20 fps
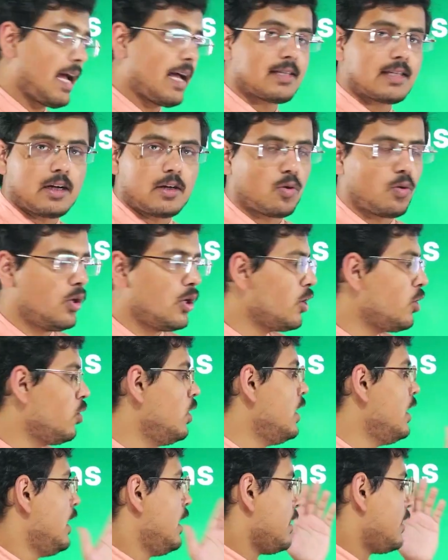as I told you,
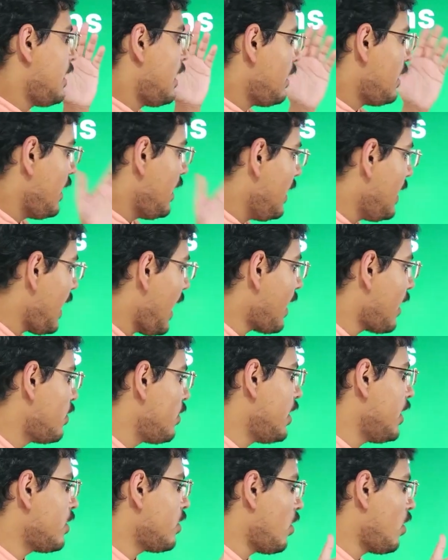then inaccurate